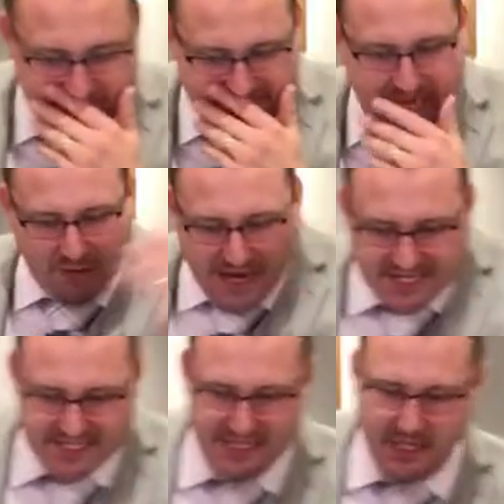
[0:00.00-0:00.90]
would say,
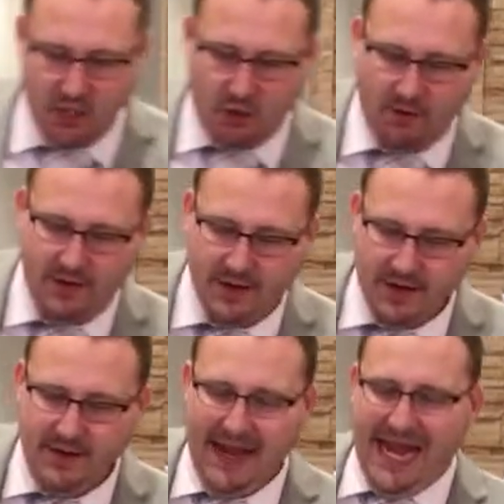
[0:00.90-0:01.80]
Rest in the
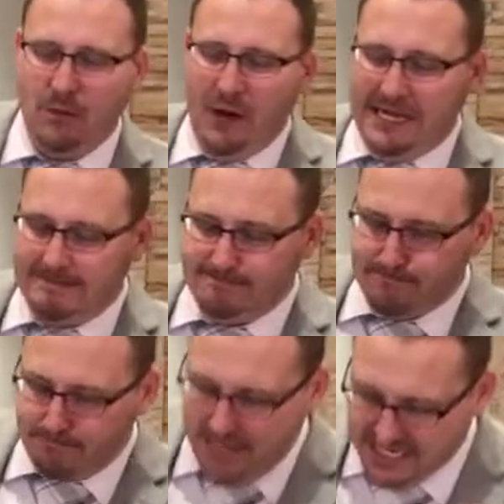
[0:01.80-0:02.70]
Lord and
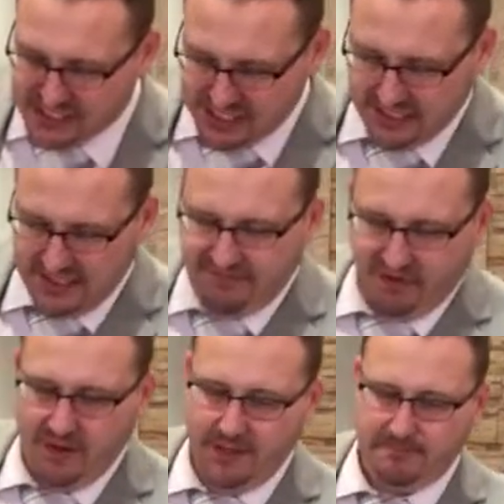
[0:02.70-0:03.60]
wait patiently
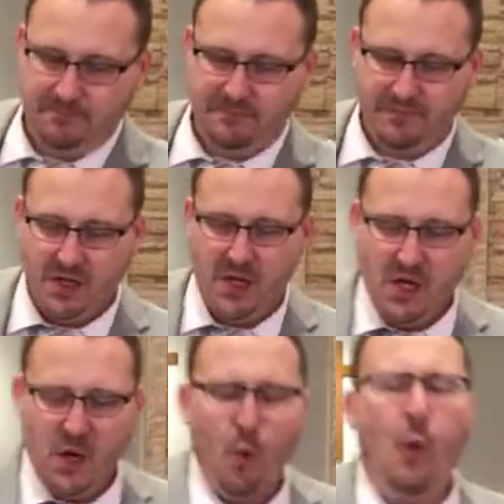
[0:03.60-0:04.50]
for him.
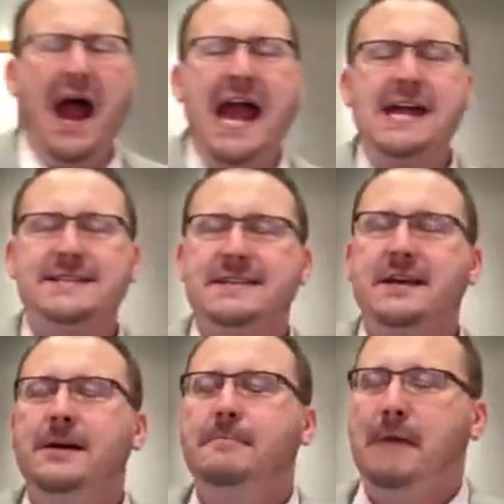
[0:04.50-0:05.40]
Mm-hmm.
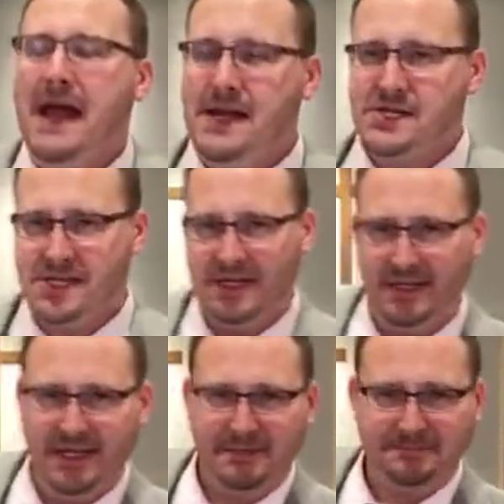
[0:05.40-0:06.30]
Wait patiently.